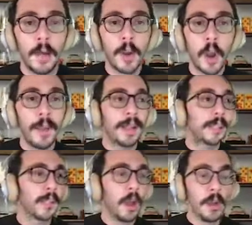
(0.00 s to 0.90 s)

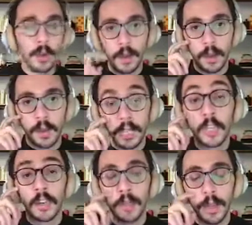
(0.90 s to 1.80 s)
comments on
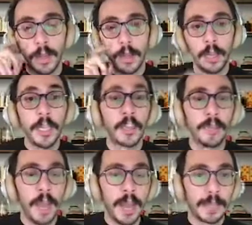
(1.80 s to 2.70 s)
each of
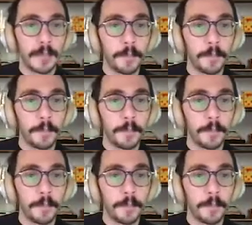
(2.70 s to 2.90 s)
the ads.